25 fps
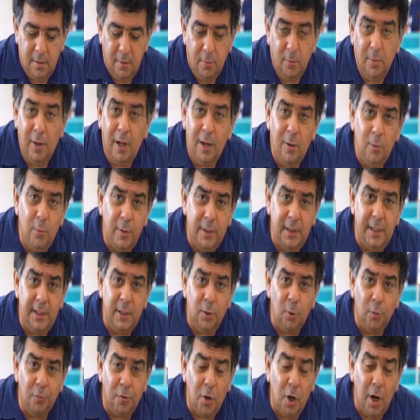Well, with the
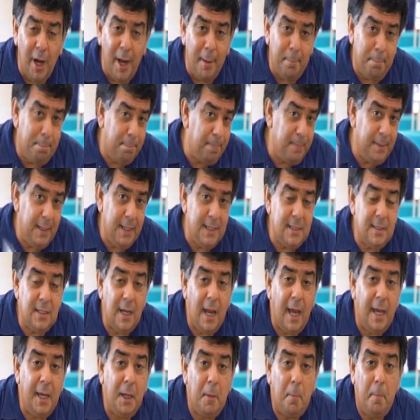Uvo app, it's
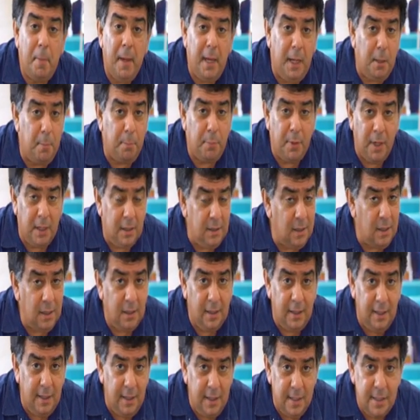like Big
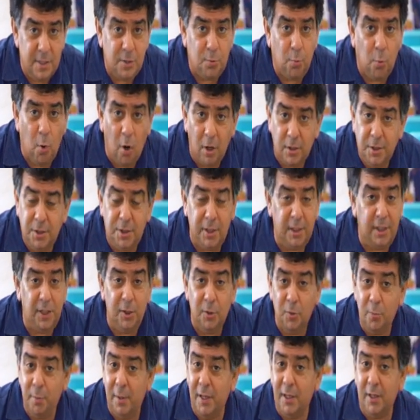Brother is watching
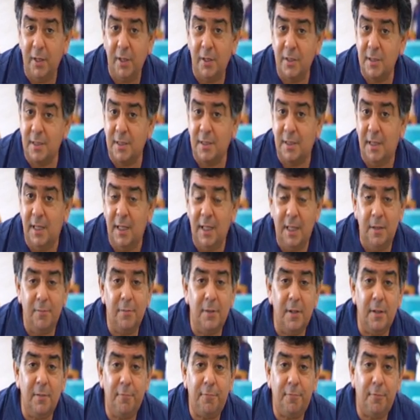you because
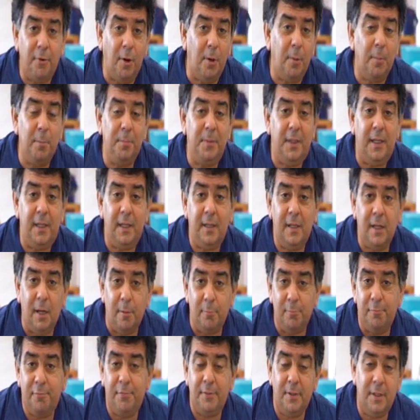even from the
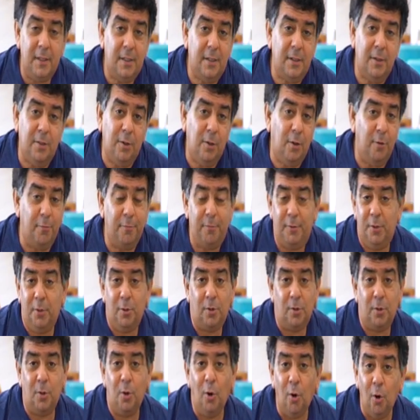comfort of
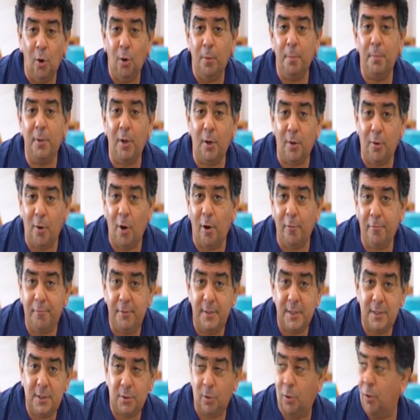your home, your
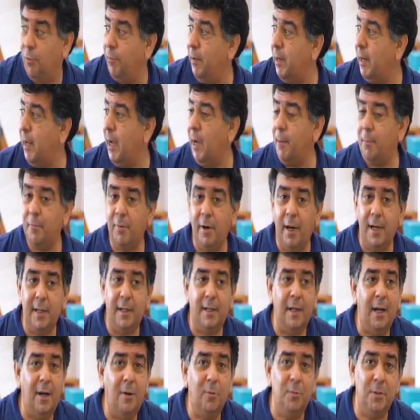office, or where I'm
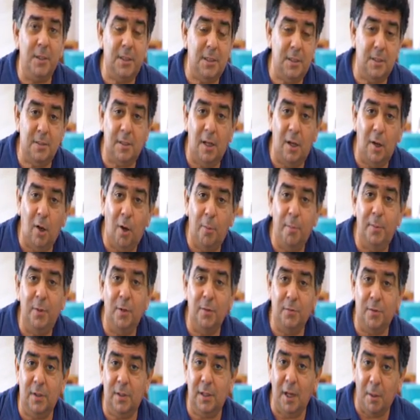right now, which is the lobby
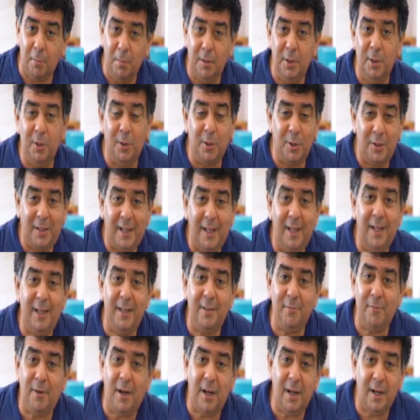of the W Hotel
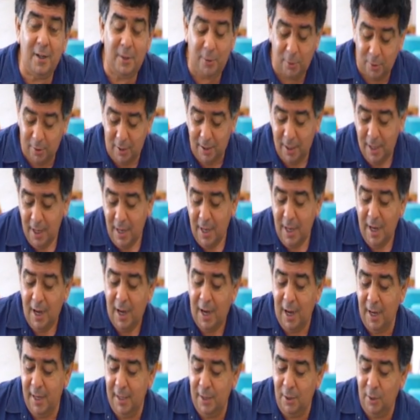in Vagator,
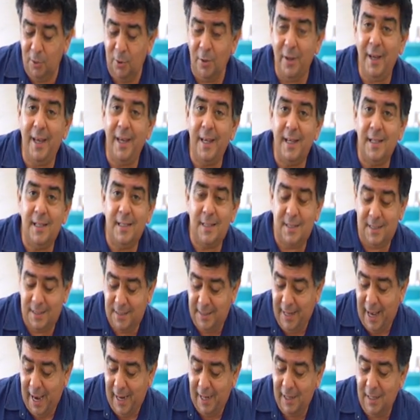I know
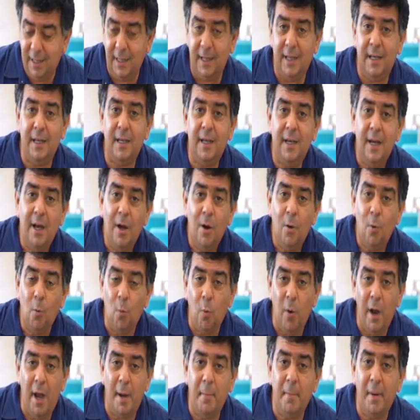exactly
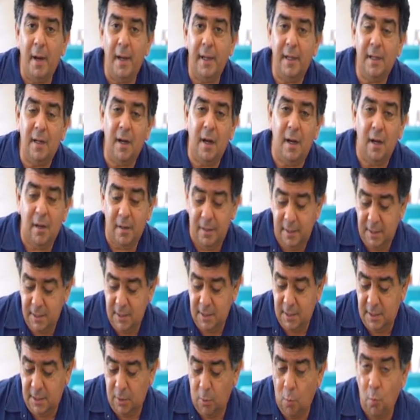where my car
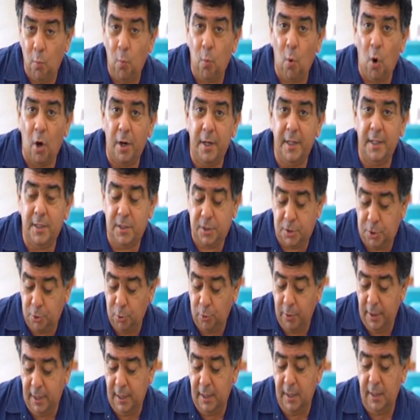is, what it's
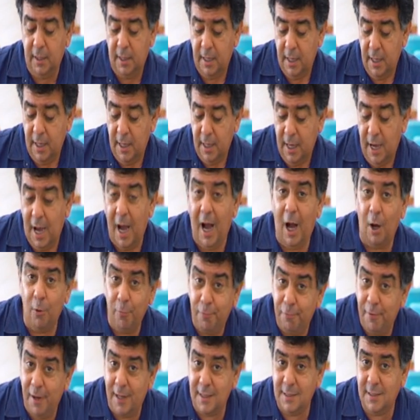doing, how
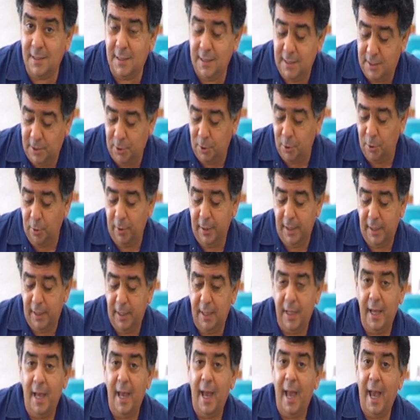fast it's
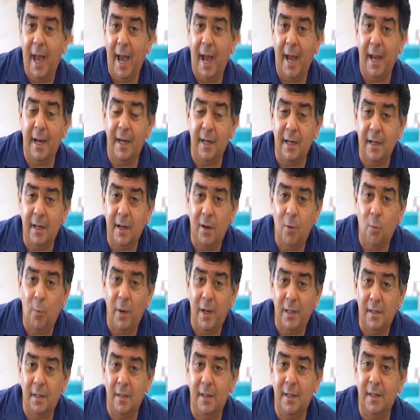going, and
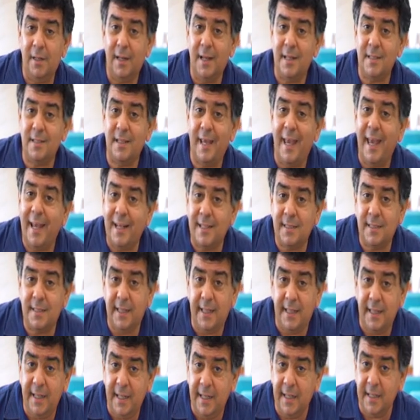whether it has
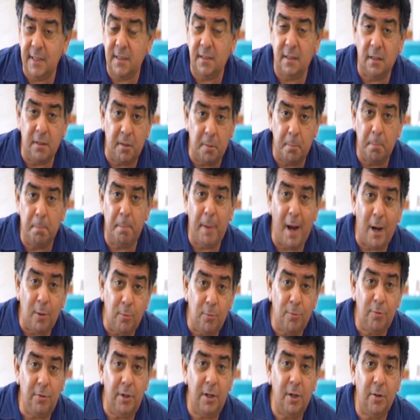exceeded a certain
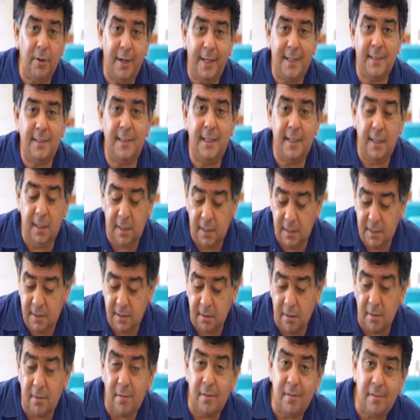boundary or exceeded a
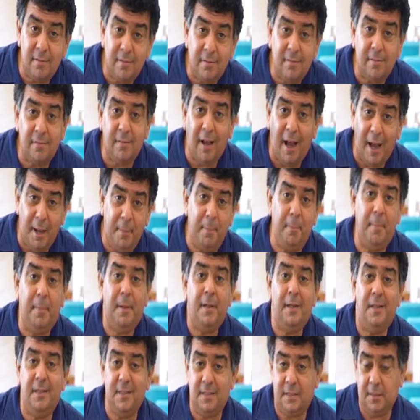certain time,
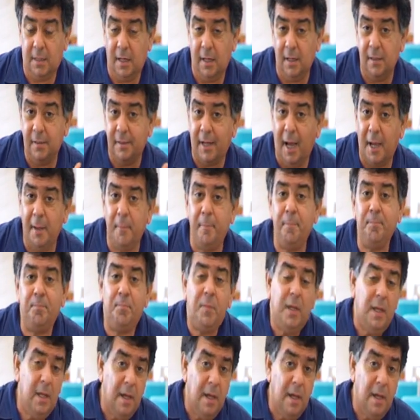uh, time